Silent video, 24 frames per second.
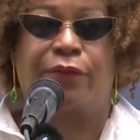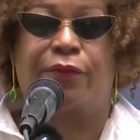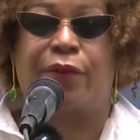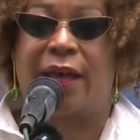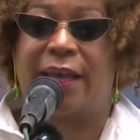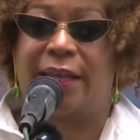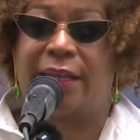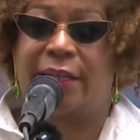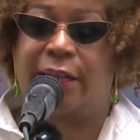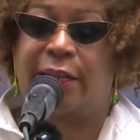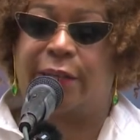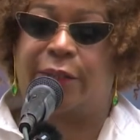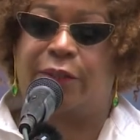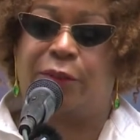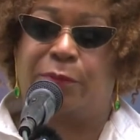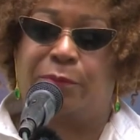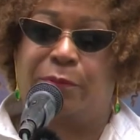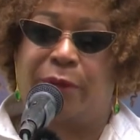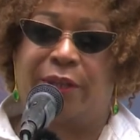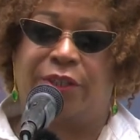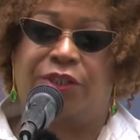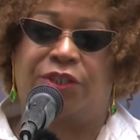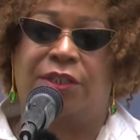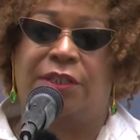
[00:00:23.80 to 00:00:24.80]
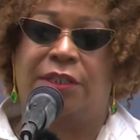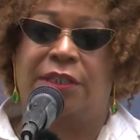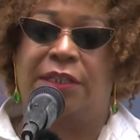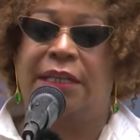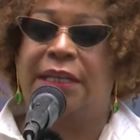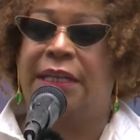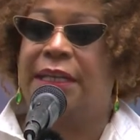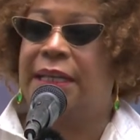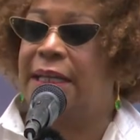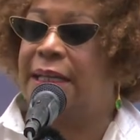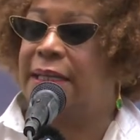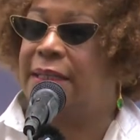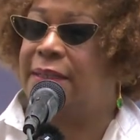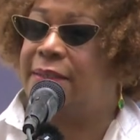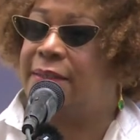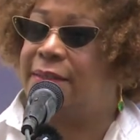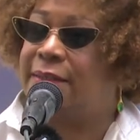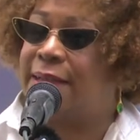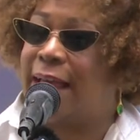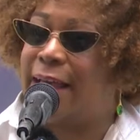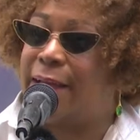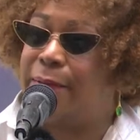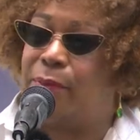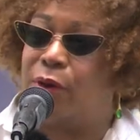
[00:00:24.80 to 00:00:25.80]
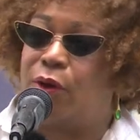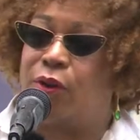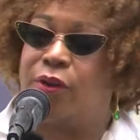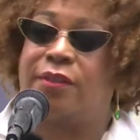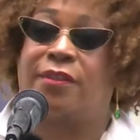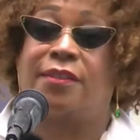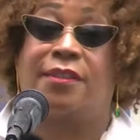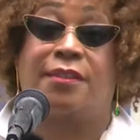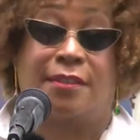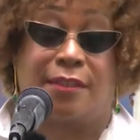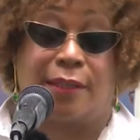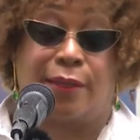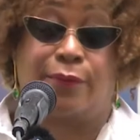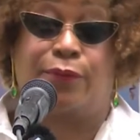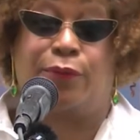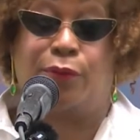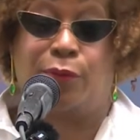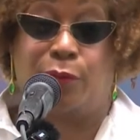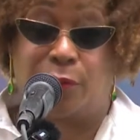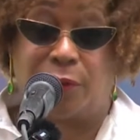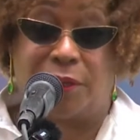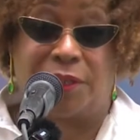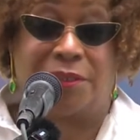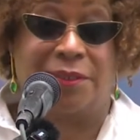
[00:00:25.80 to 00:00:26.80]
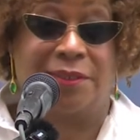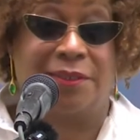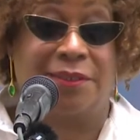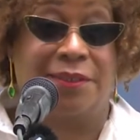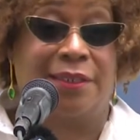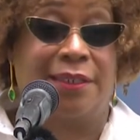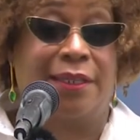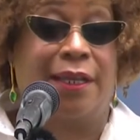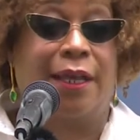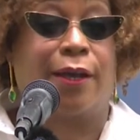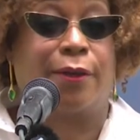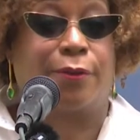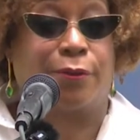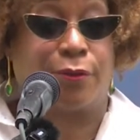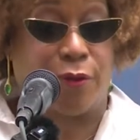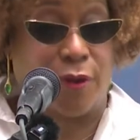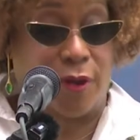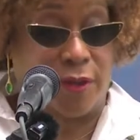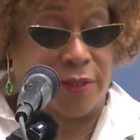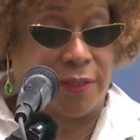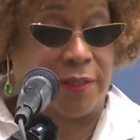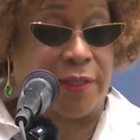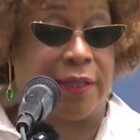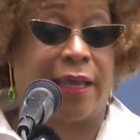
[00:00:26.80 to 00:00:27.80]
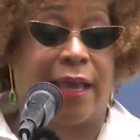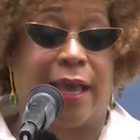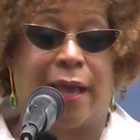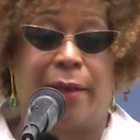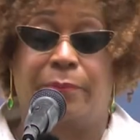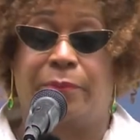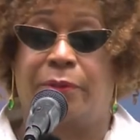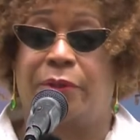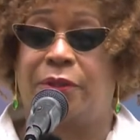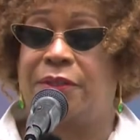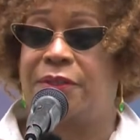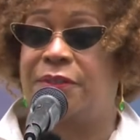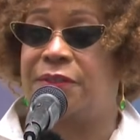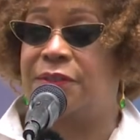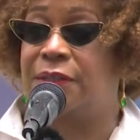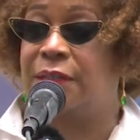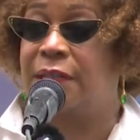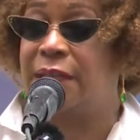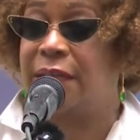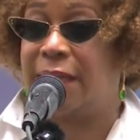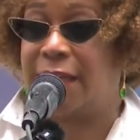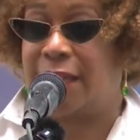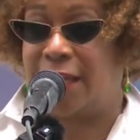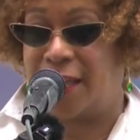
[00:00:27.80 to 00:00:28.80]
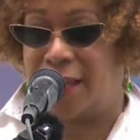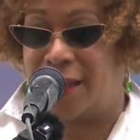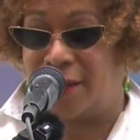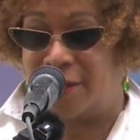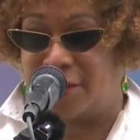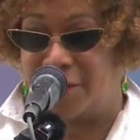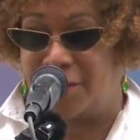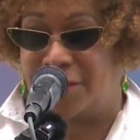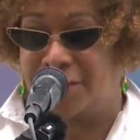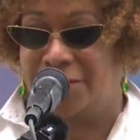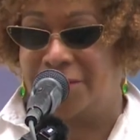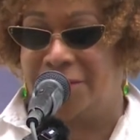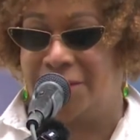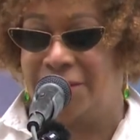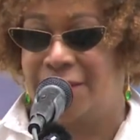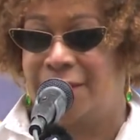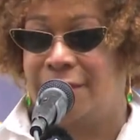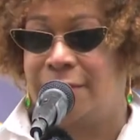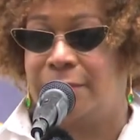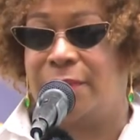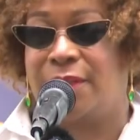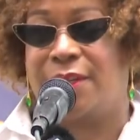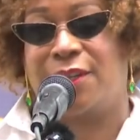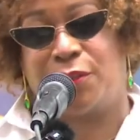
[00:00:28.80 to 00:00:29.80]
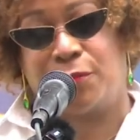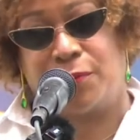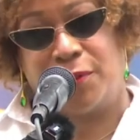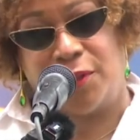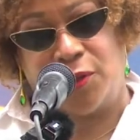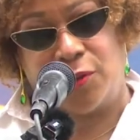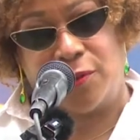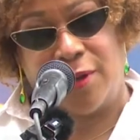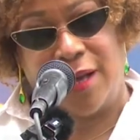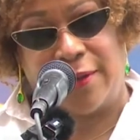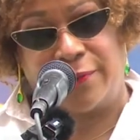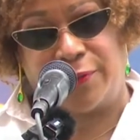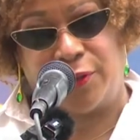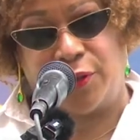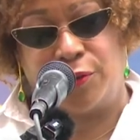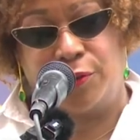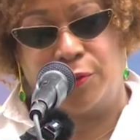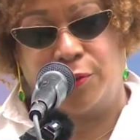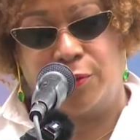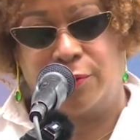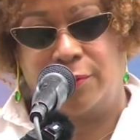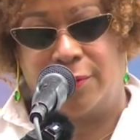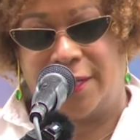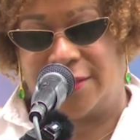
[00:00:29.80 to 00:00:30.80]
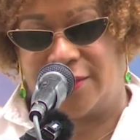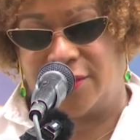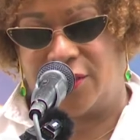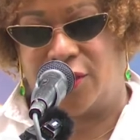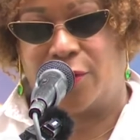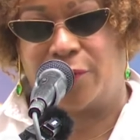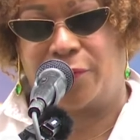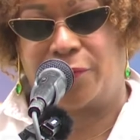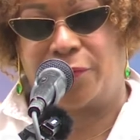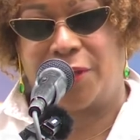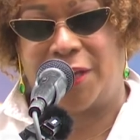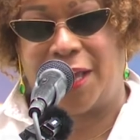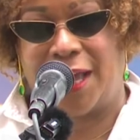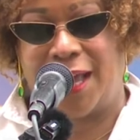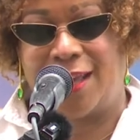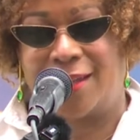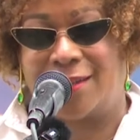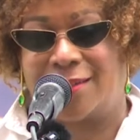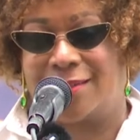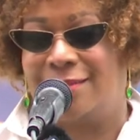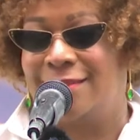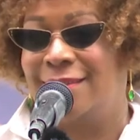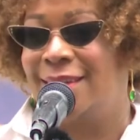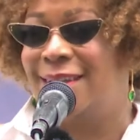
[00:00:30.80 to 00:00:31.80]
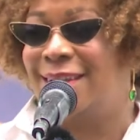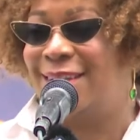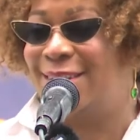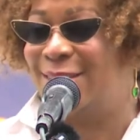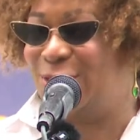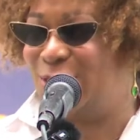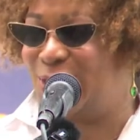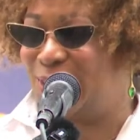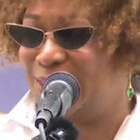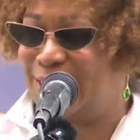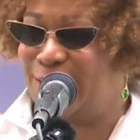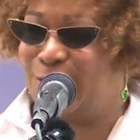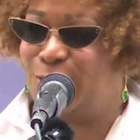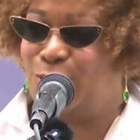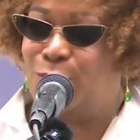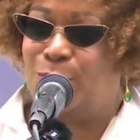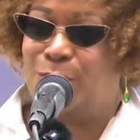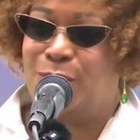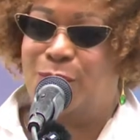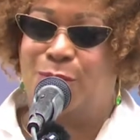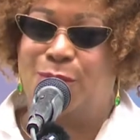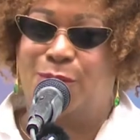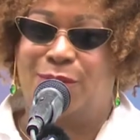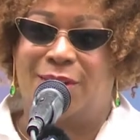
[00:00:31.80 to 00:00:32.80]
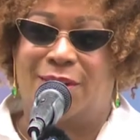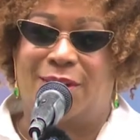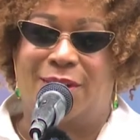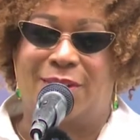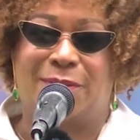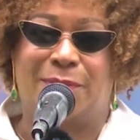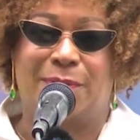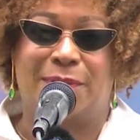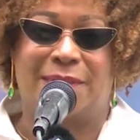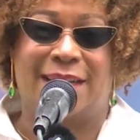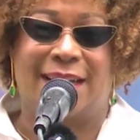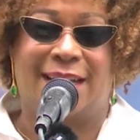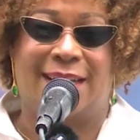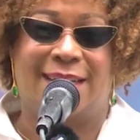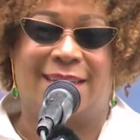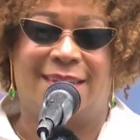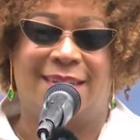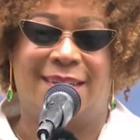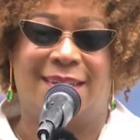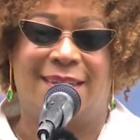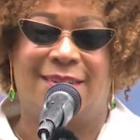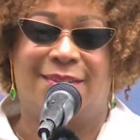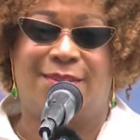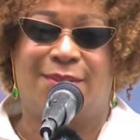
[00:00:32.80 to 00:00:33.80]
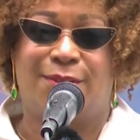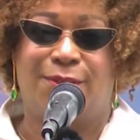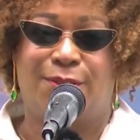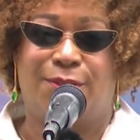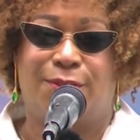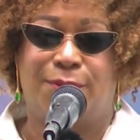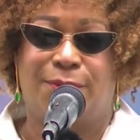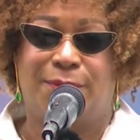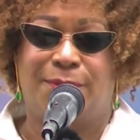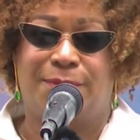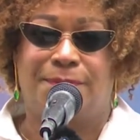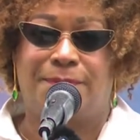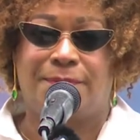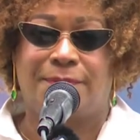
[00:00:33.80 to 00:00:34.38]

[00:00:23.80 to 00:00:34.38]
find expression in sandboxes, if you will, across the campus here, because we do have two, let's not forget, Jean and Norma Holder Hospitality Institute.